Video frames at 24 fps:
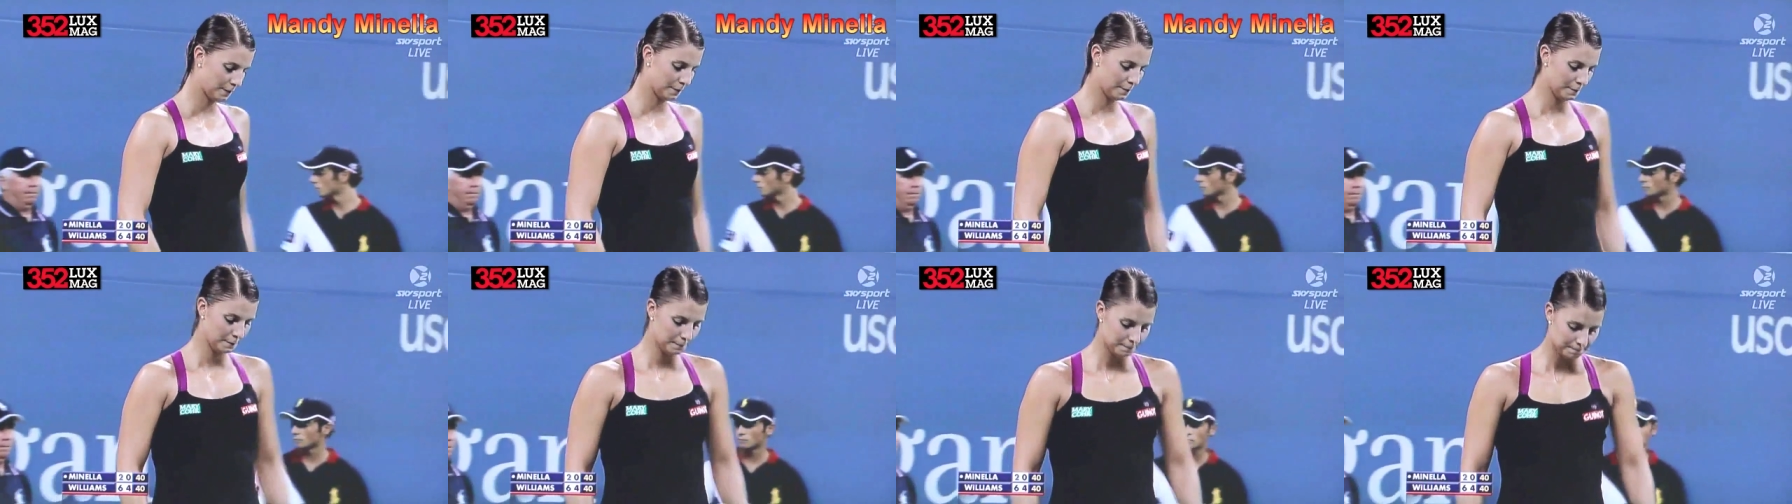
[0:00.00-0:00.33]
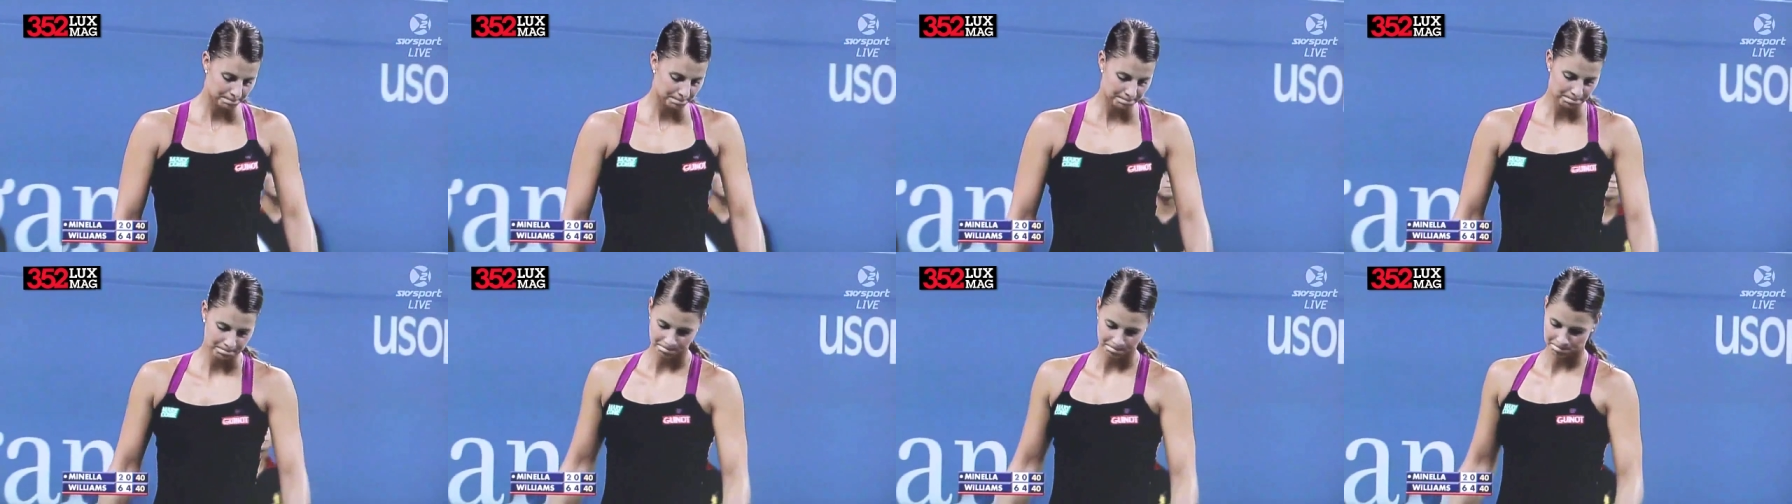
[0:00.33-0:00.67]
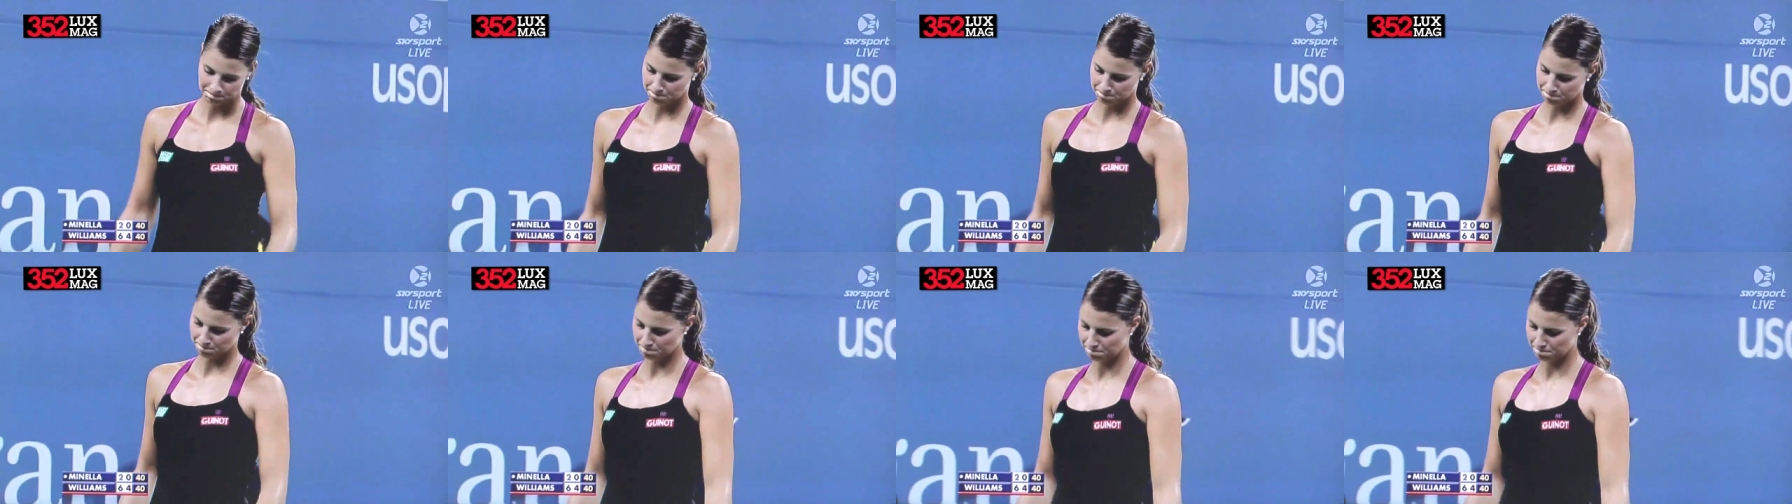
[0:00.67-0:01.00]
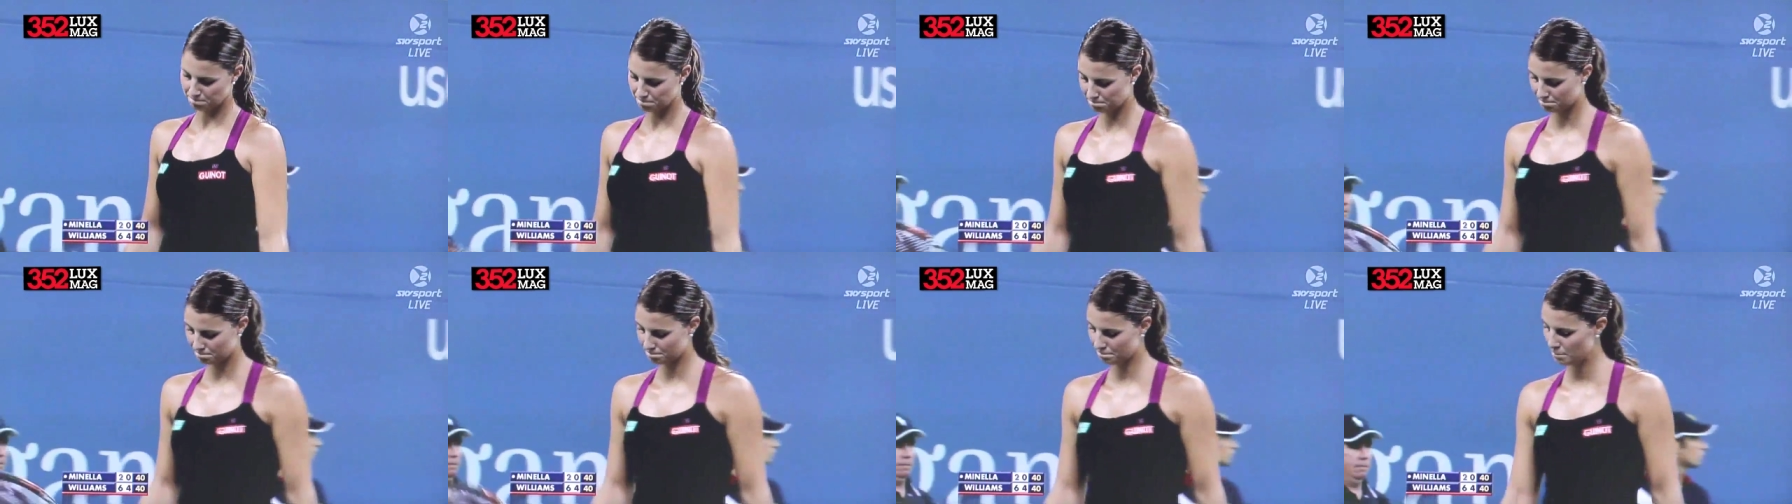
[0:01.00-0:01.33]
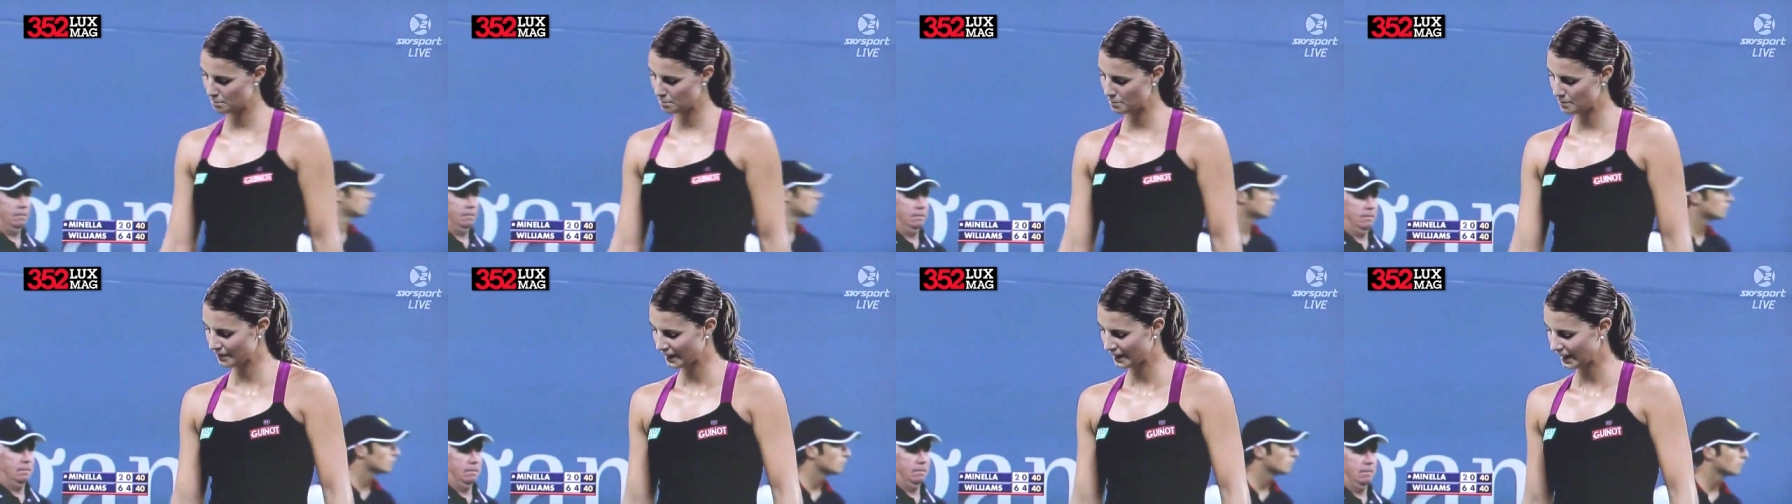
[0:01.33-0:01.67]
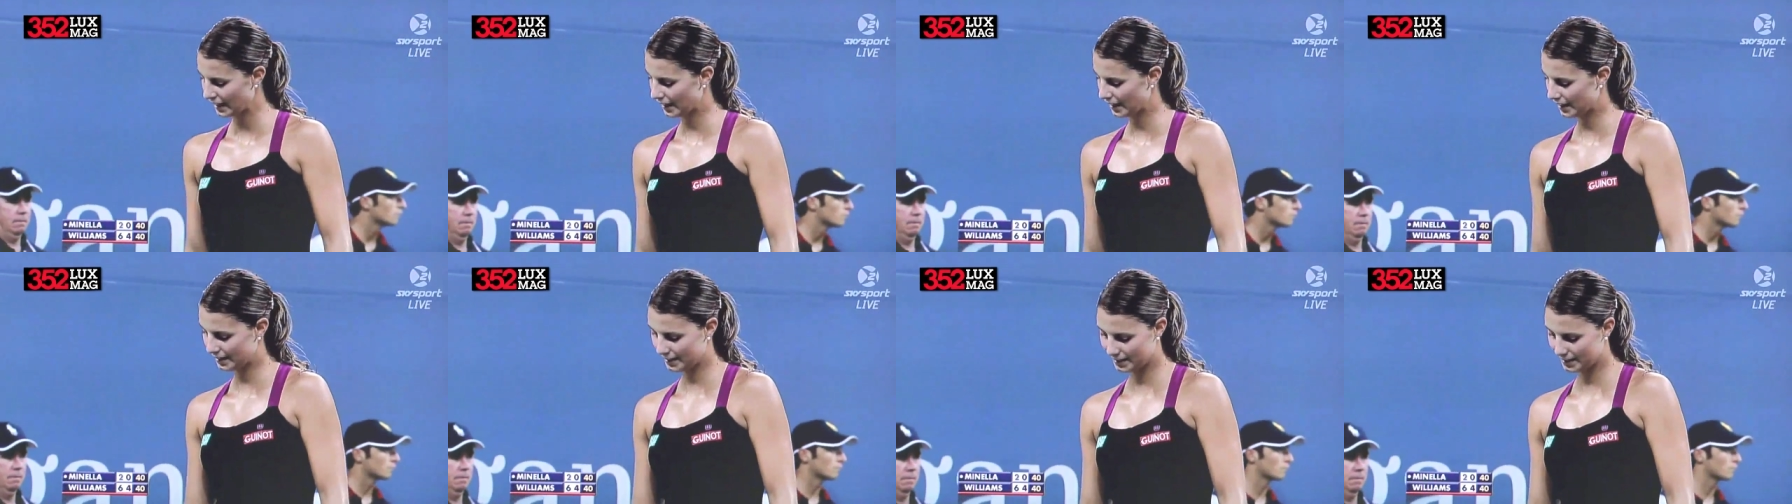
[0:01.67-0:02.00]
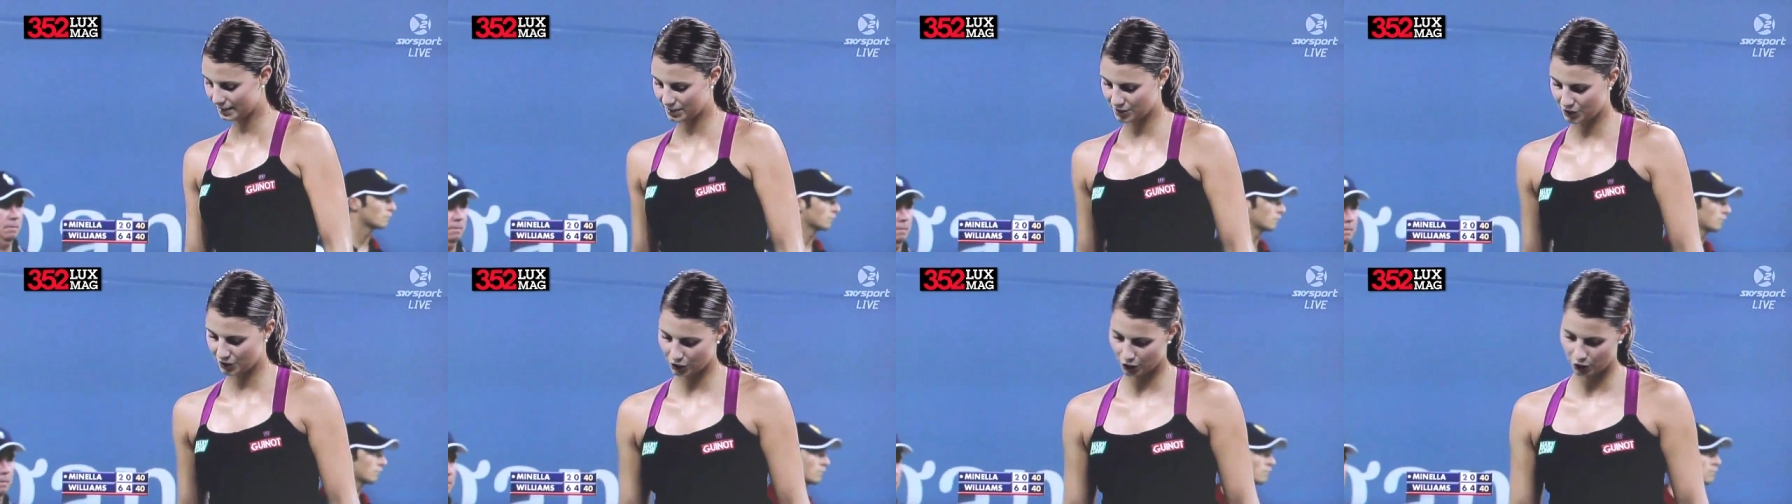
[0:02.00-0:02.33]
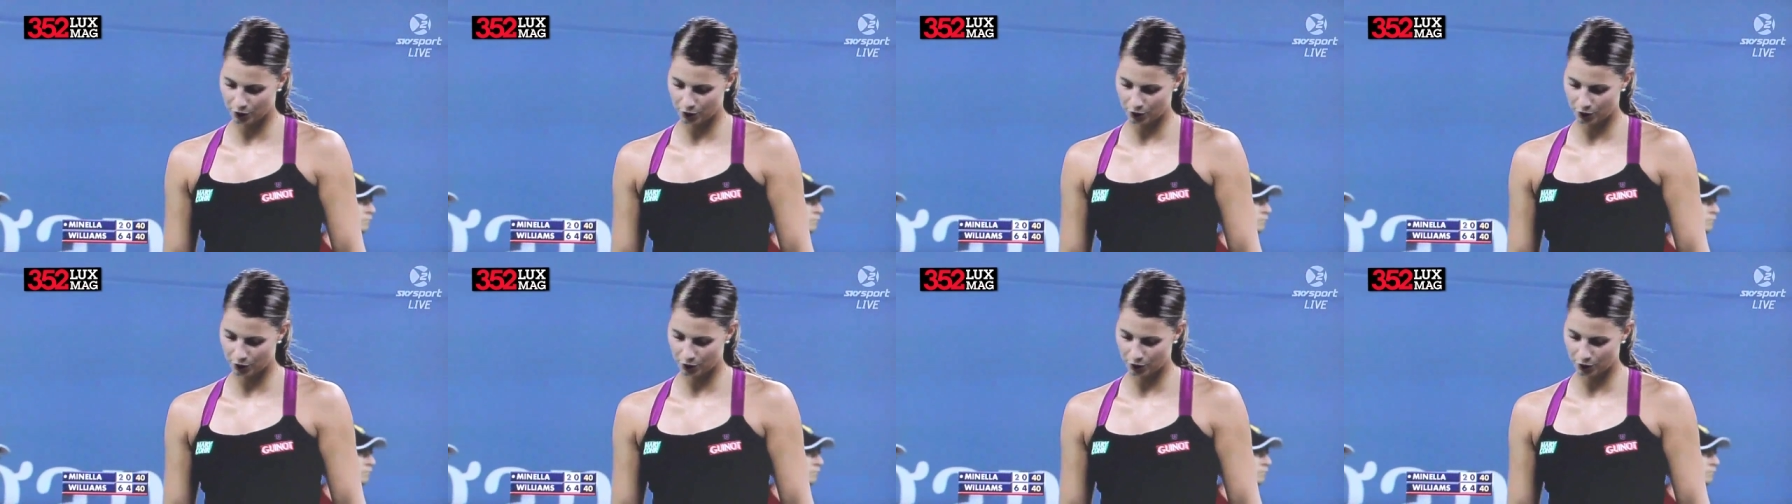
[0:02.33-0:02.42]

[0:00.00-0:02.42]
good, uh, you can earn a lot of money,